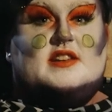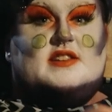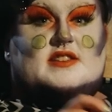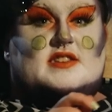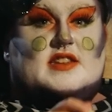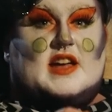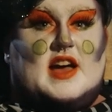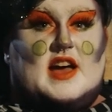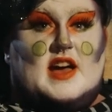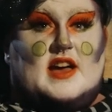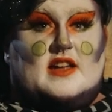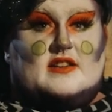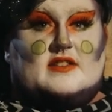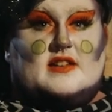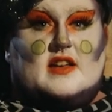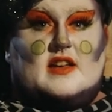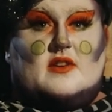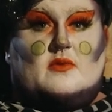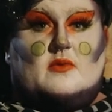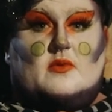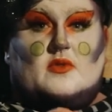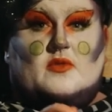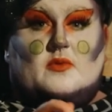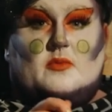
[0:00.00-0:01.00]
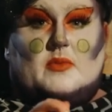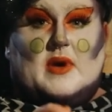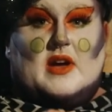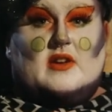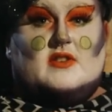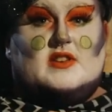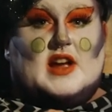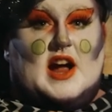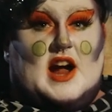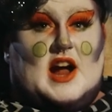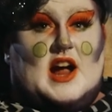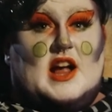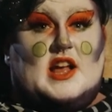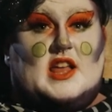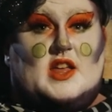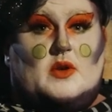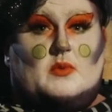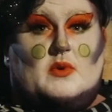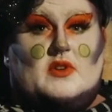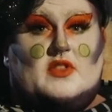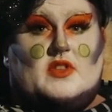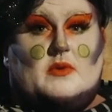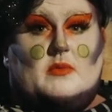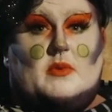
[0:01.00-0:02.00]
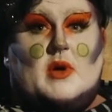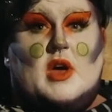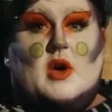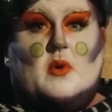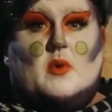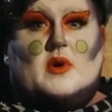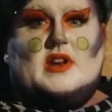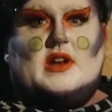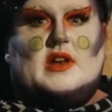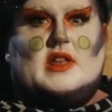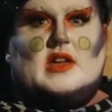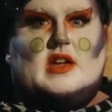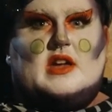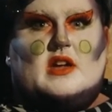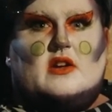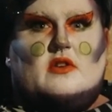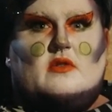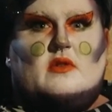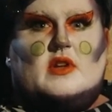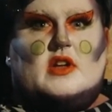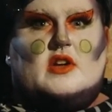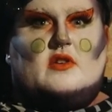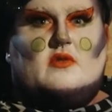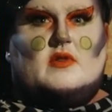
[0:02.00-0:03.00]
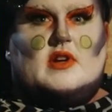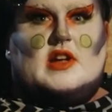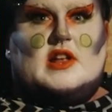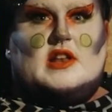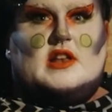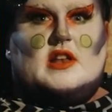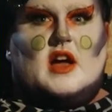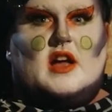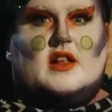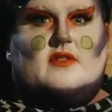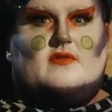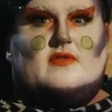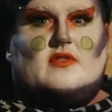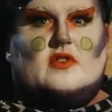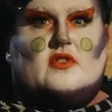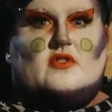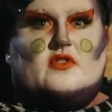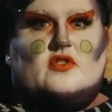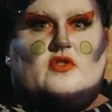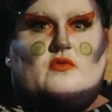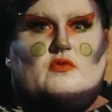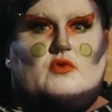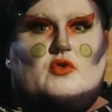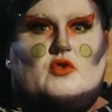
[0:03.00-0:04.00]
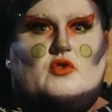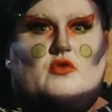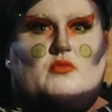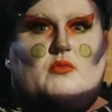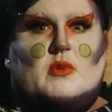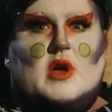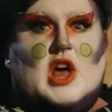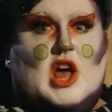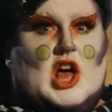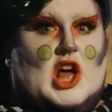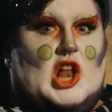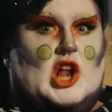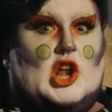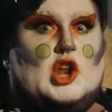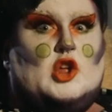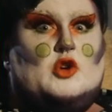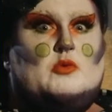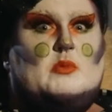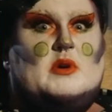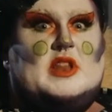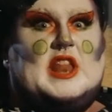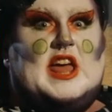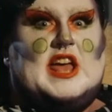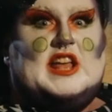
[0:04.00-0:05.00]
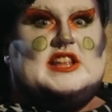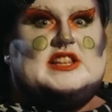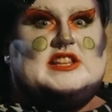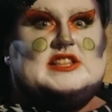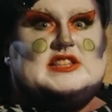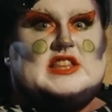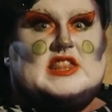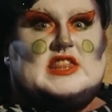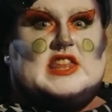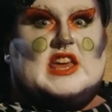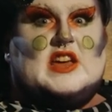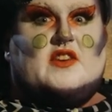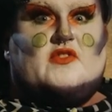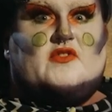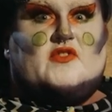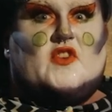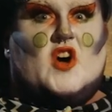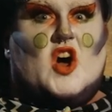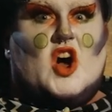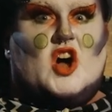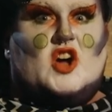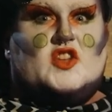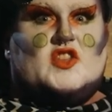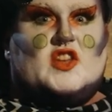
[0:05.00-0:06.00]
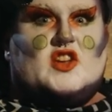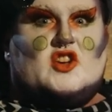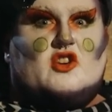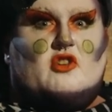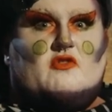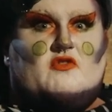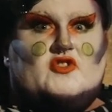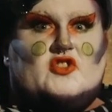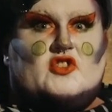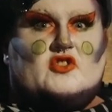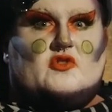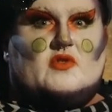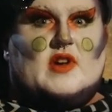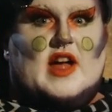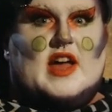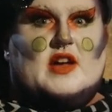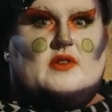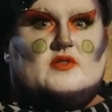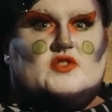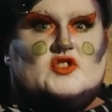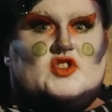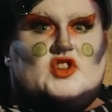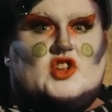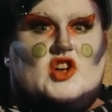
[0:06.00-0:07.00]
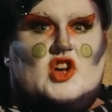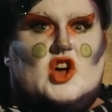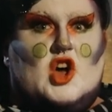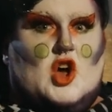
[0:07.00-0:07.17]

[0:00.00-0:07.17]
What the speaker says: Dad was about to argue with him when an eerie green light flooded the room, illuminating the thick fog that covered the ground.